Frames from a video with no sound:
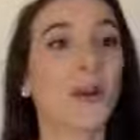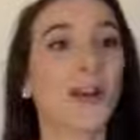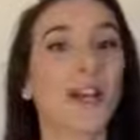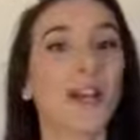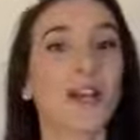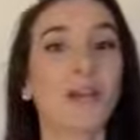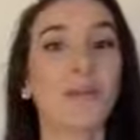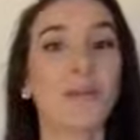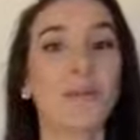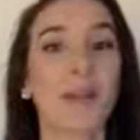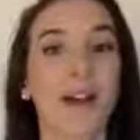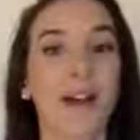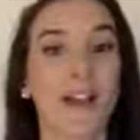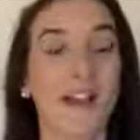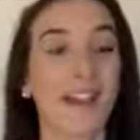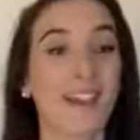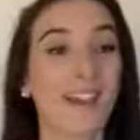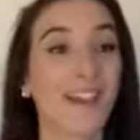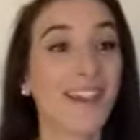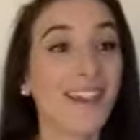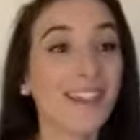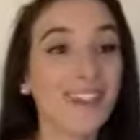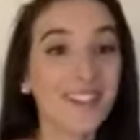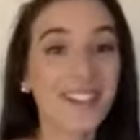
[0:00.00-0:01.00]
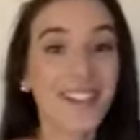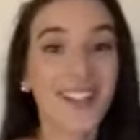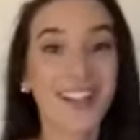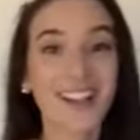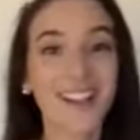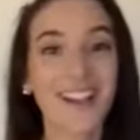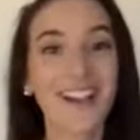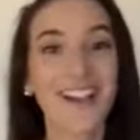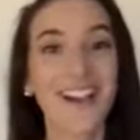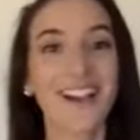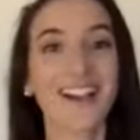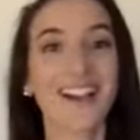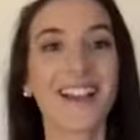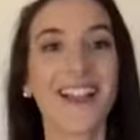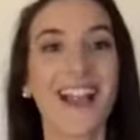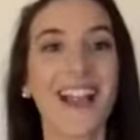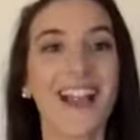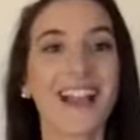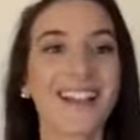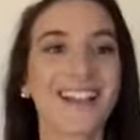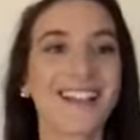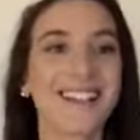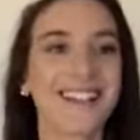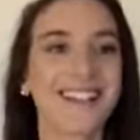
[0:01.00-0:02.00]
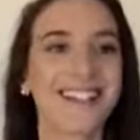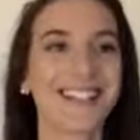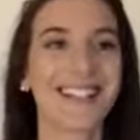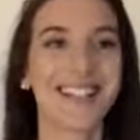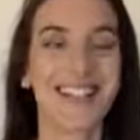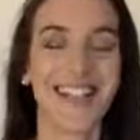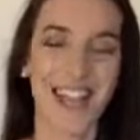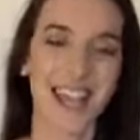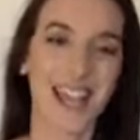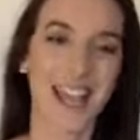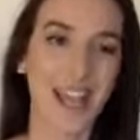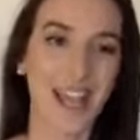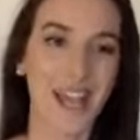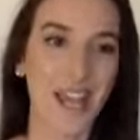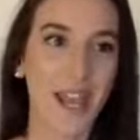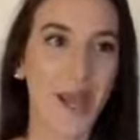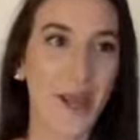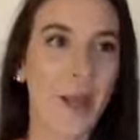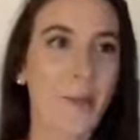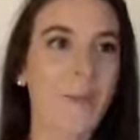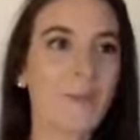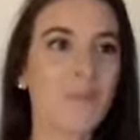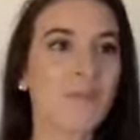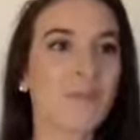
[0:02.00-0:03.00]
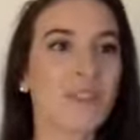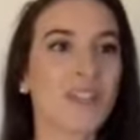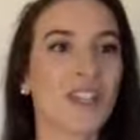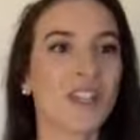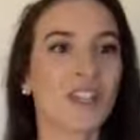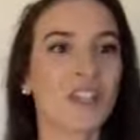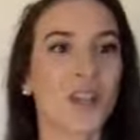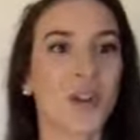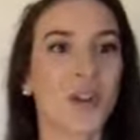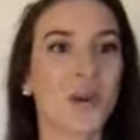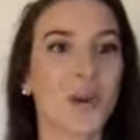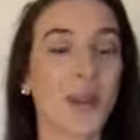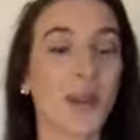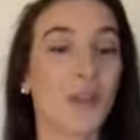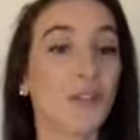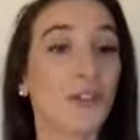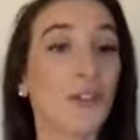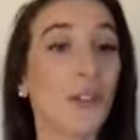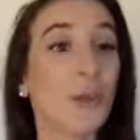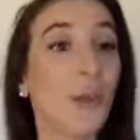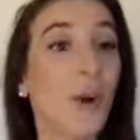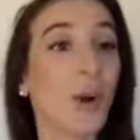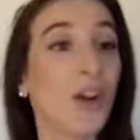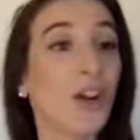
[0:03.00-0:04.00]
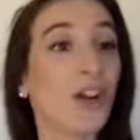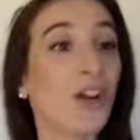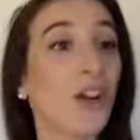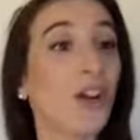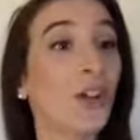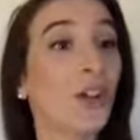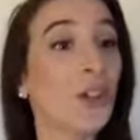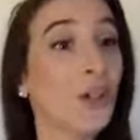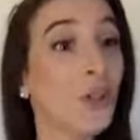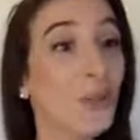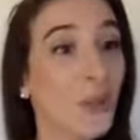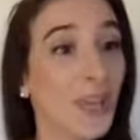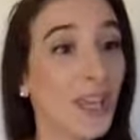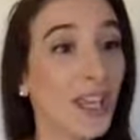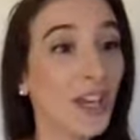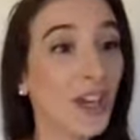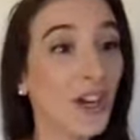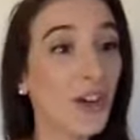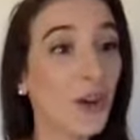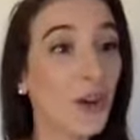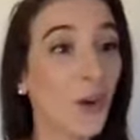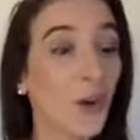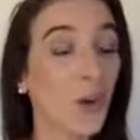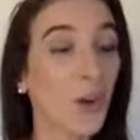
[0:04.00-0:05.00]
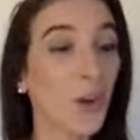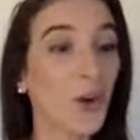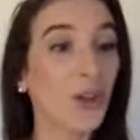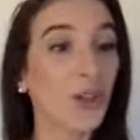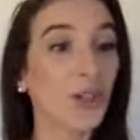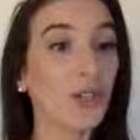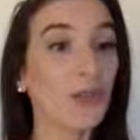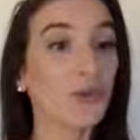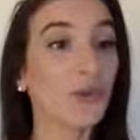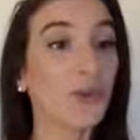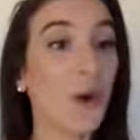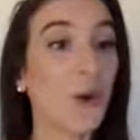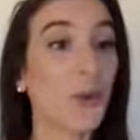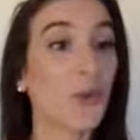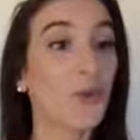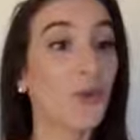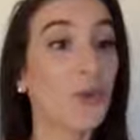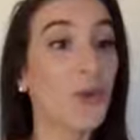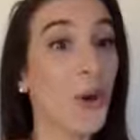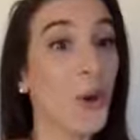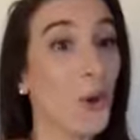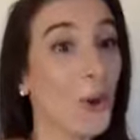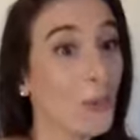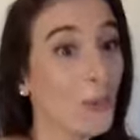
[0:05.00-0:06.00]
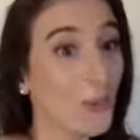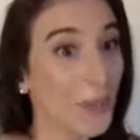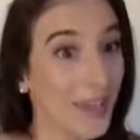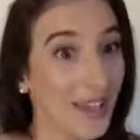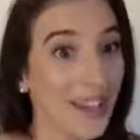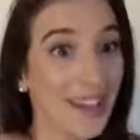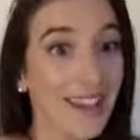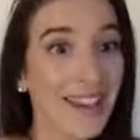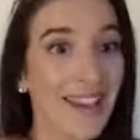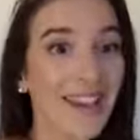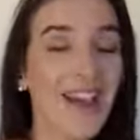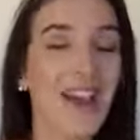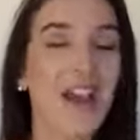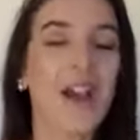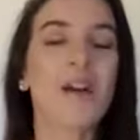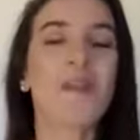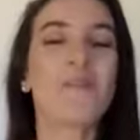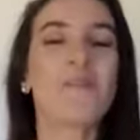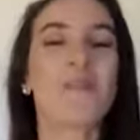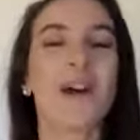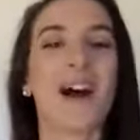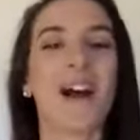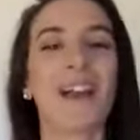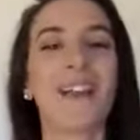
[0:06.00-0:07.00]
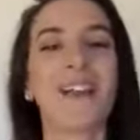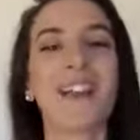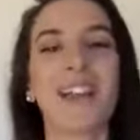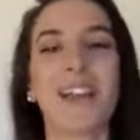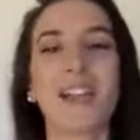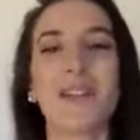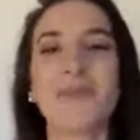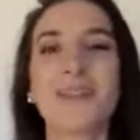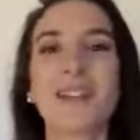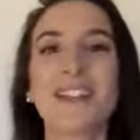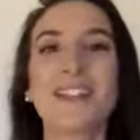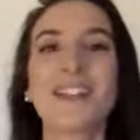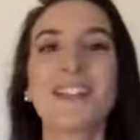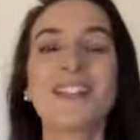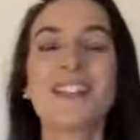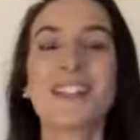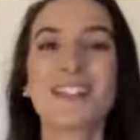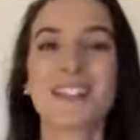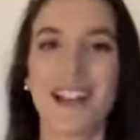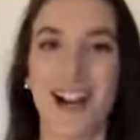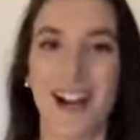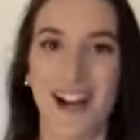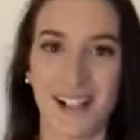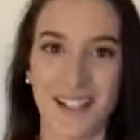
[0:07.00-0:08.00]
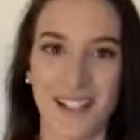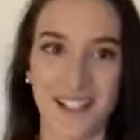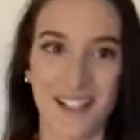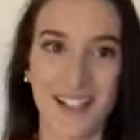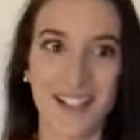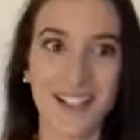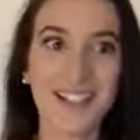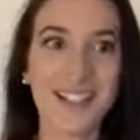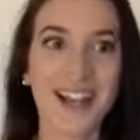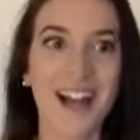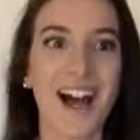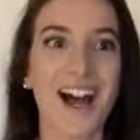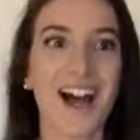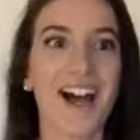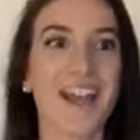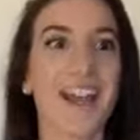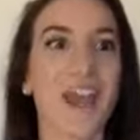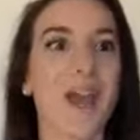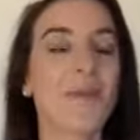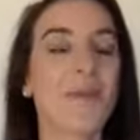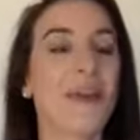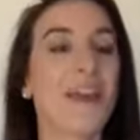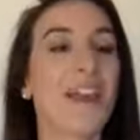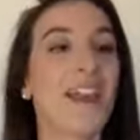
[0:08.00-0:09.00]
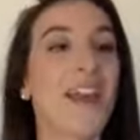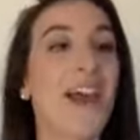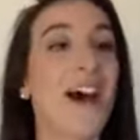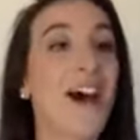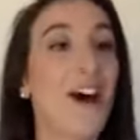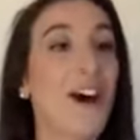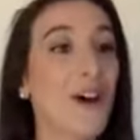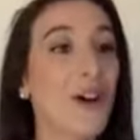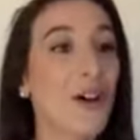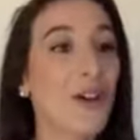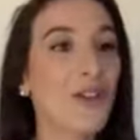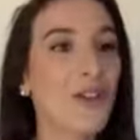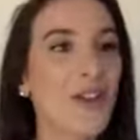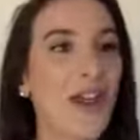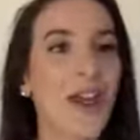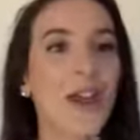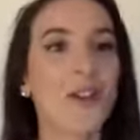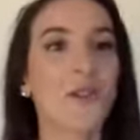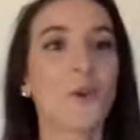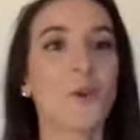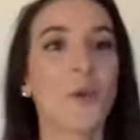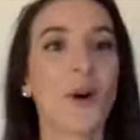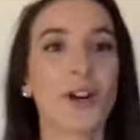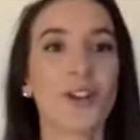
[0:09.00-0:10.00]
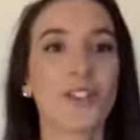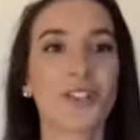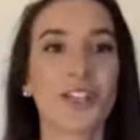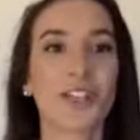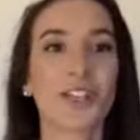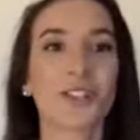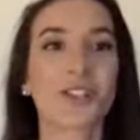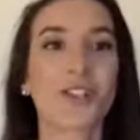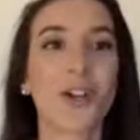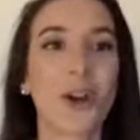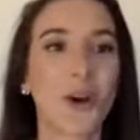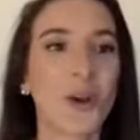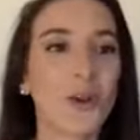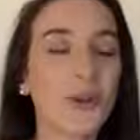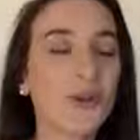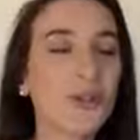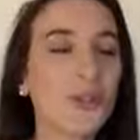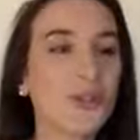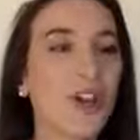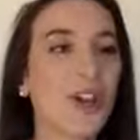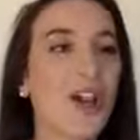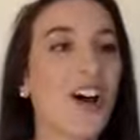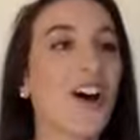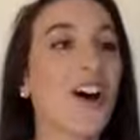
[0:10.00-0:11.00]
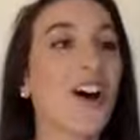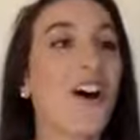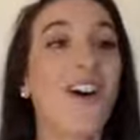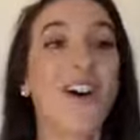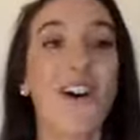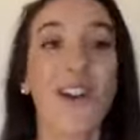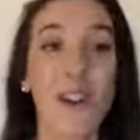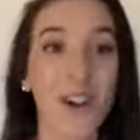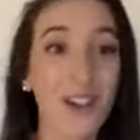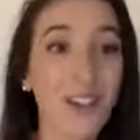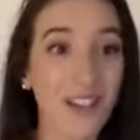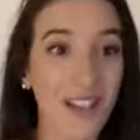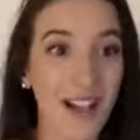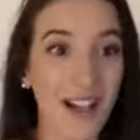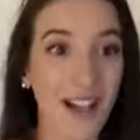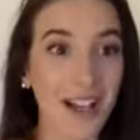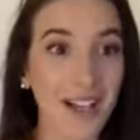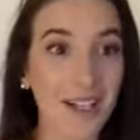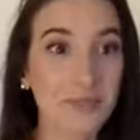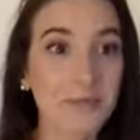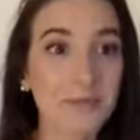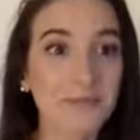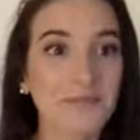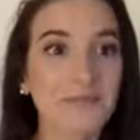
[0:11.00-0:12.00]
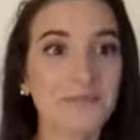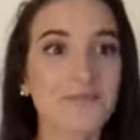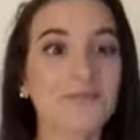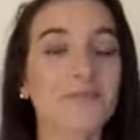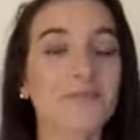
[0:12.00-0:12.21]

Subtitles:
in my kitchen again today. So if you are new here or you don't know me, my name is Donna. I am a health and wellness coach online,